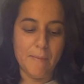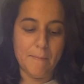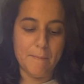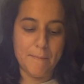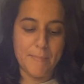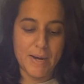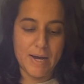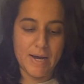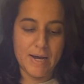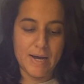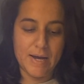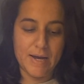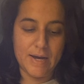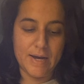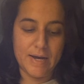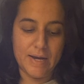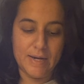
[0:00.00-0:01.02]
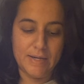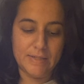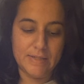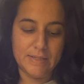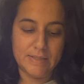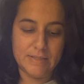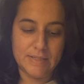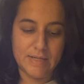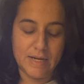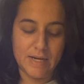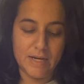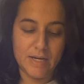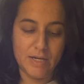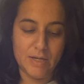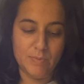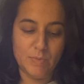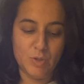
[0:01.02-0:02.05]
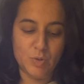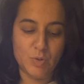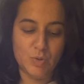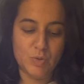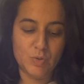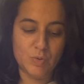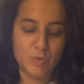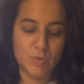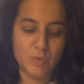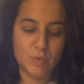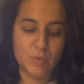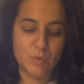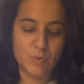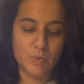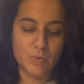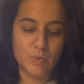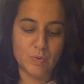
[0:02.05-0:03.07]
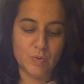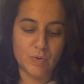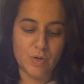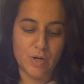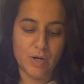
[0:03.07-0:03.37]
By the time you do